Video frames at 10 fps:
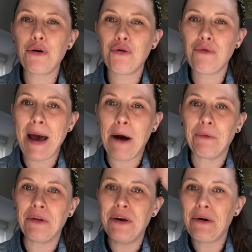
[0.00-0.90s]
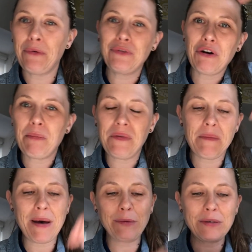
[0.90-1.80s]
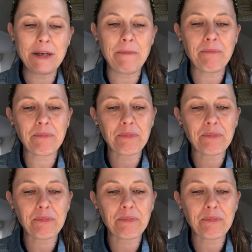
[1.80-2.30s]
crown on top of the mountain.